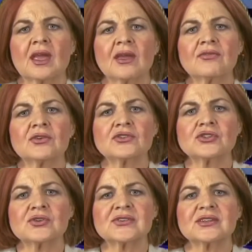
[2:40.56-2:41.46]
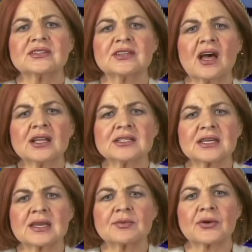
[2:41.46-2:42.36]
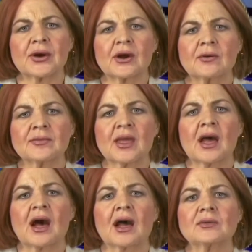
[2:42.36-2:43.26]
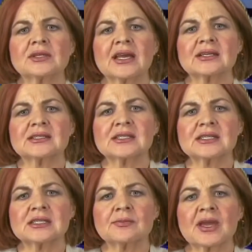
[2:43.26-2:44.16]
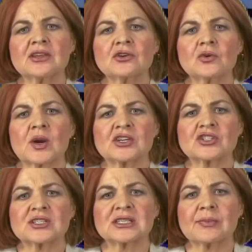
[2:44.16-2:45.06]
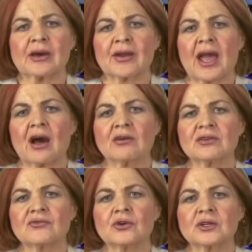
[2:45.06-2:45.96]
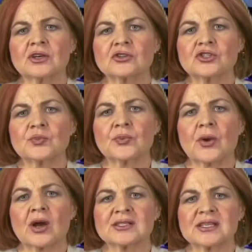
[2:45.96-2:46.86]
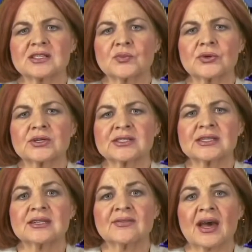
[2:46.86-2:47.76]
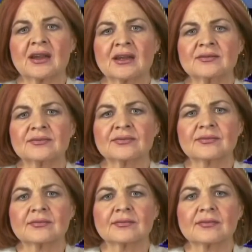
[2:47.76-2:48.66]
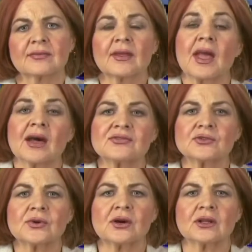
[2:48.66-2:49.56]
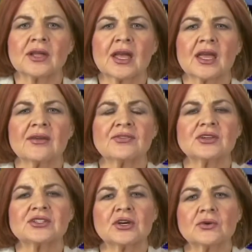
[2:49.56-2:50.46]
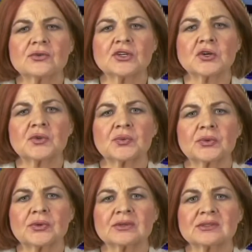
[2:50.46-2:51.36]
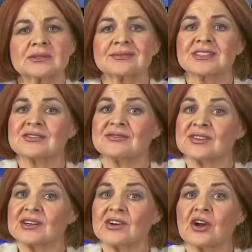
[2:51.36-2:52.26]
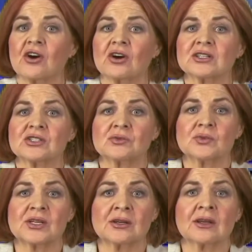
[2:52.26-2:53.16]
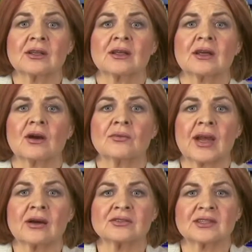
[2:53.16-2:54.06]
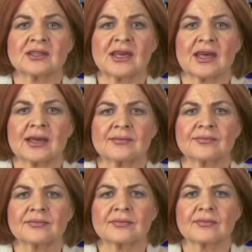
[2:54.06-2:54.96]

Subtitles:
If you choose not to keep your home, I will anticipate your questions about how the foreclosure process works in Nevada. After all, if you don't know the rules, it's very hard to win around the game.